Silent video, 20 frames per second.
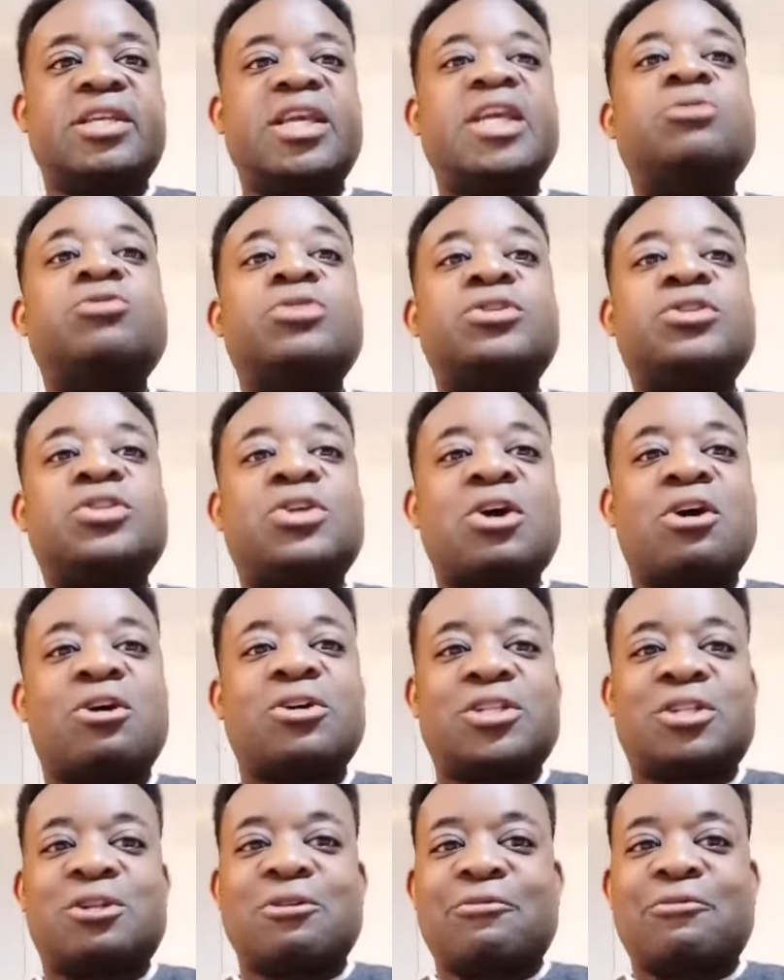He was
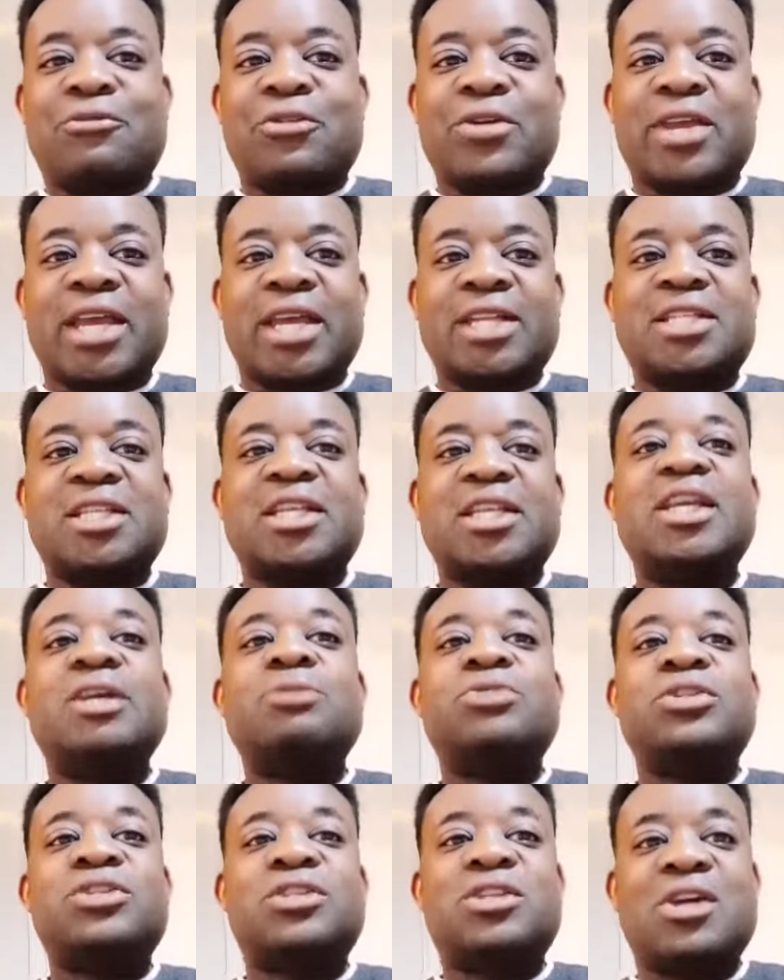God. Don't forget,
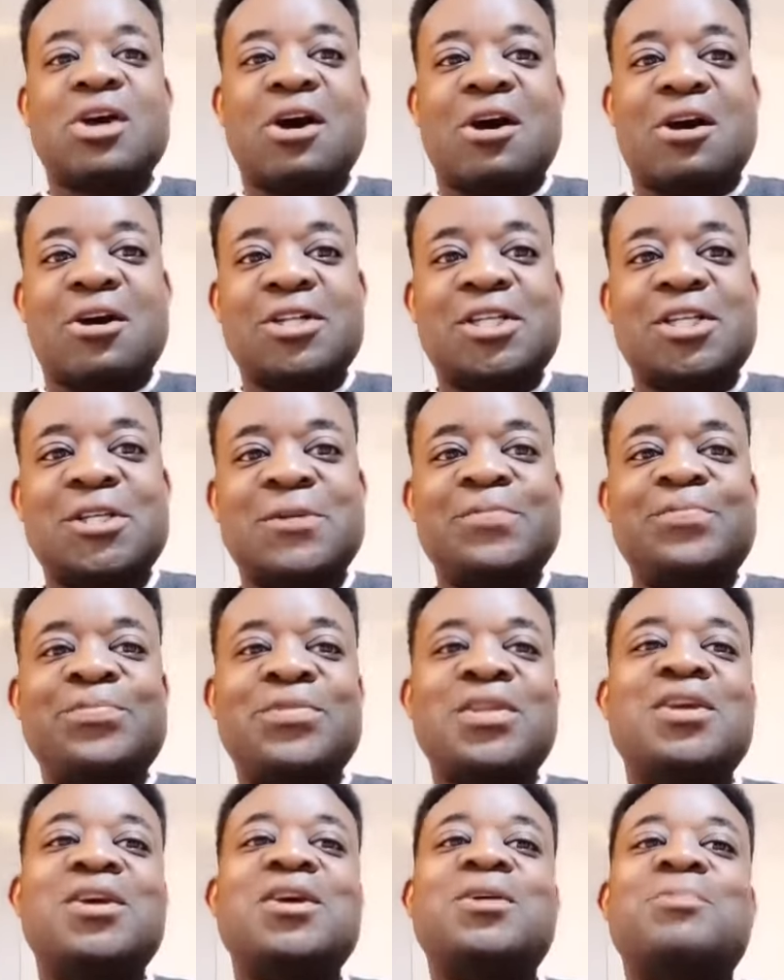he was God
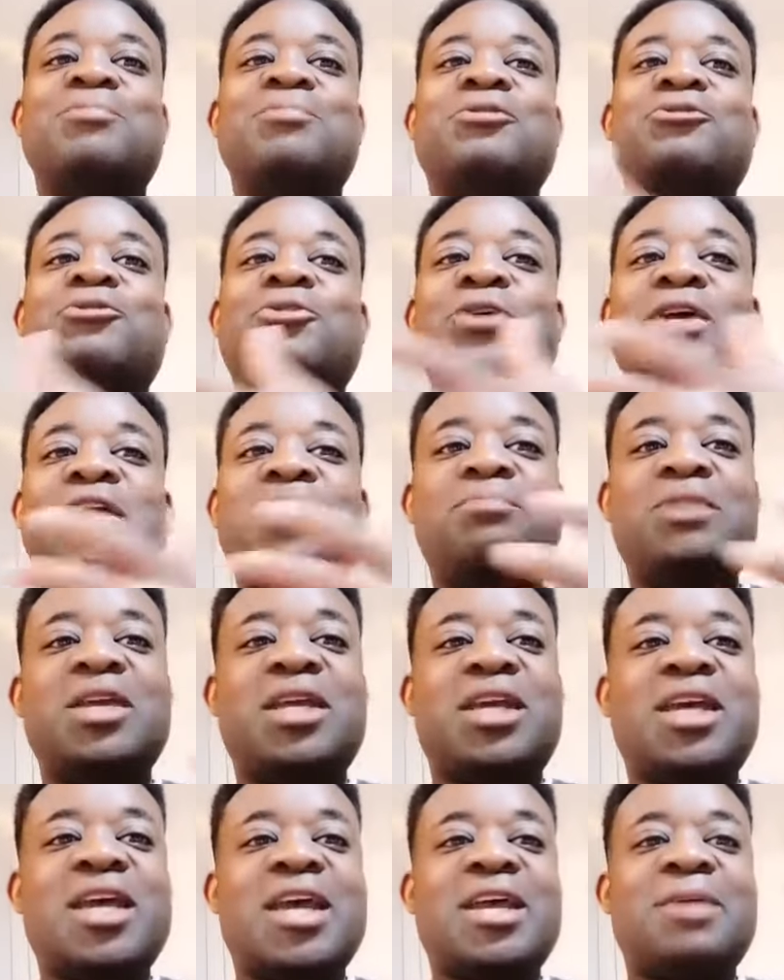before he
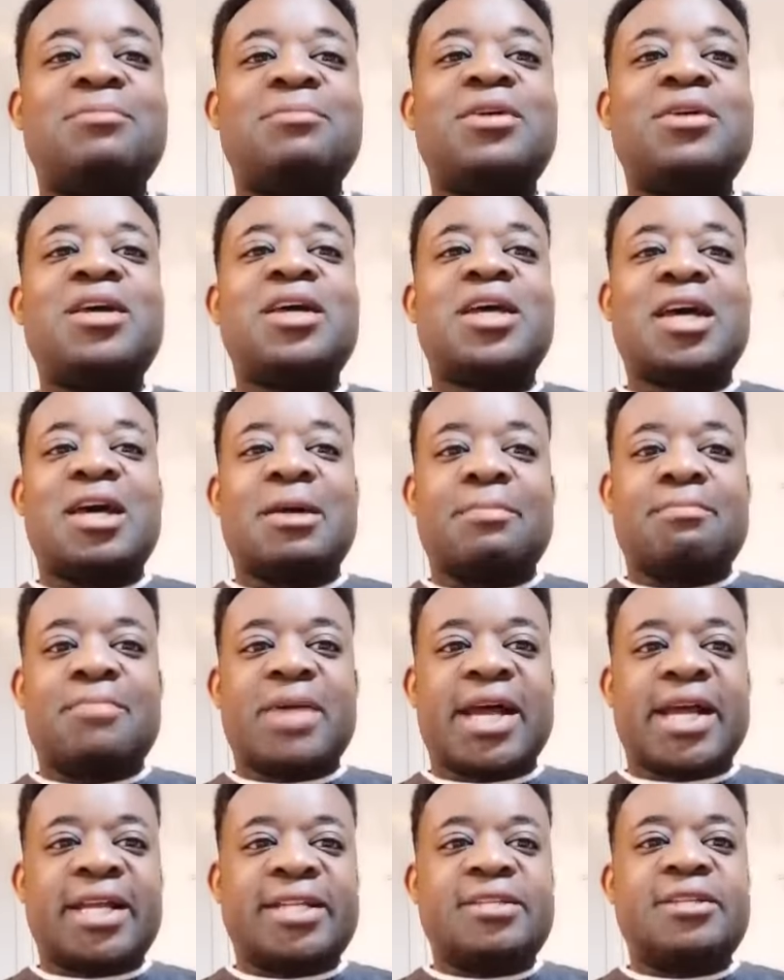became a
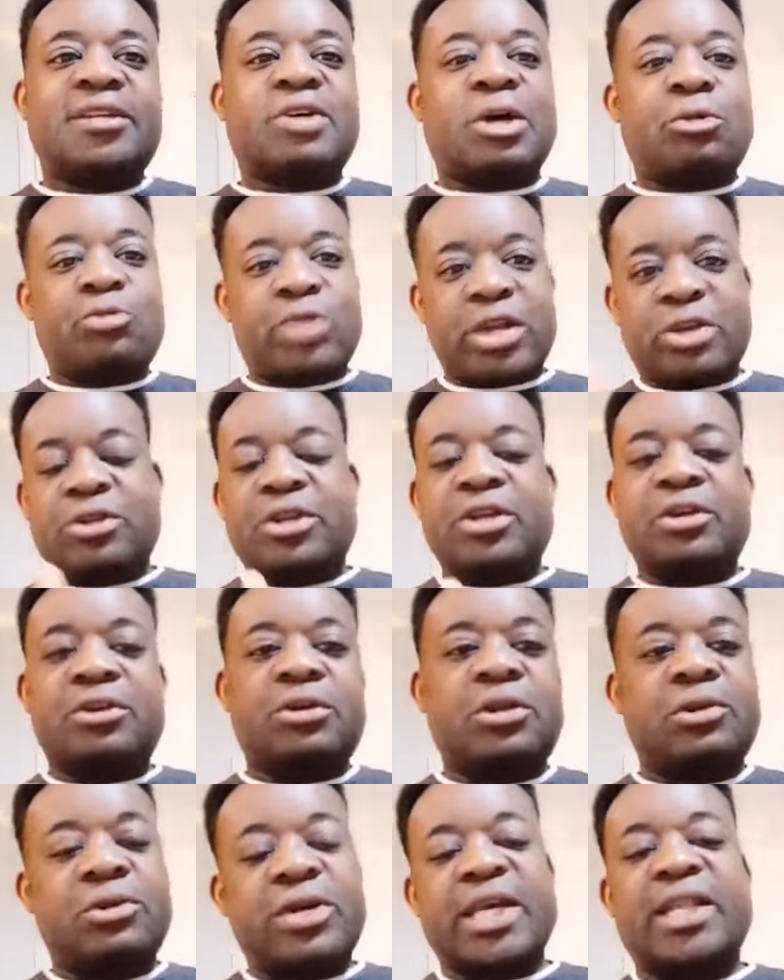man. And we're going to
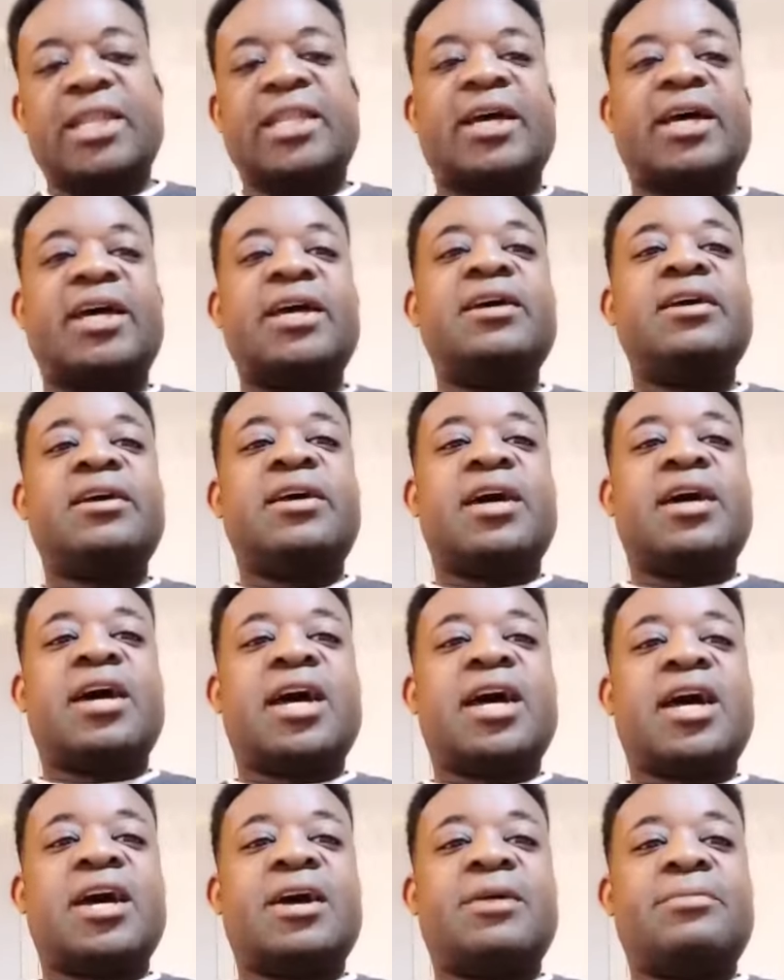look at that
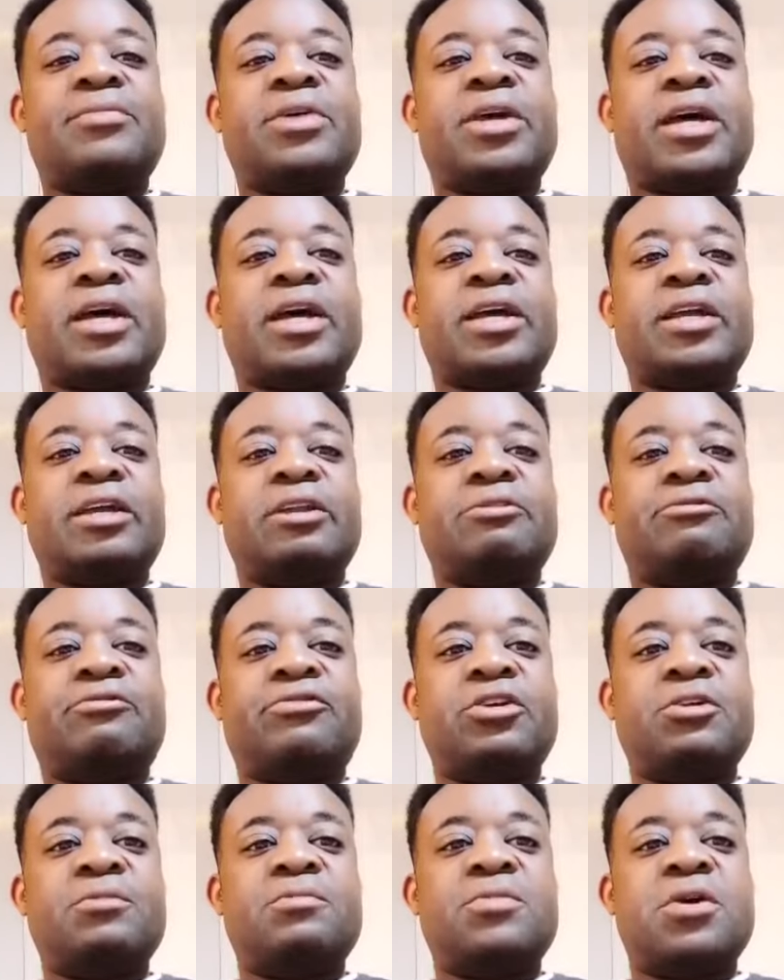in a
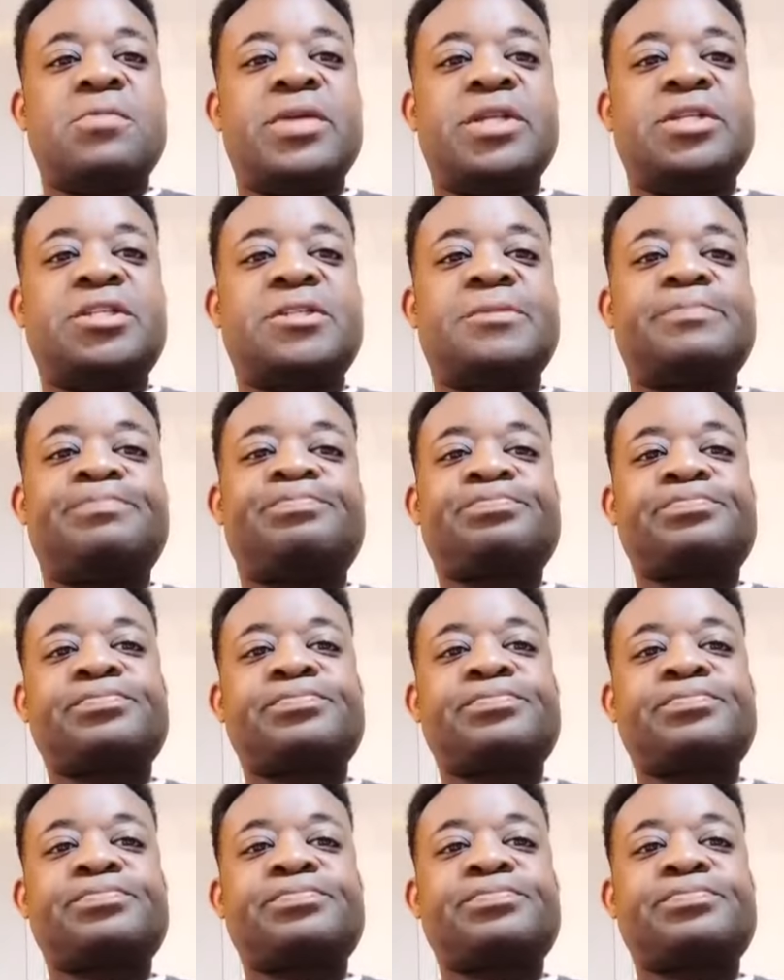few moments.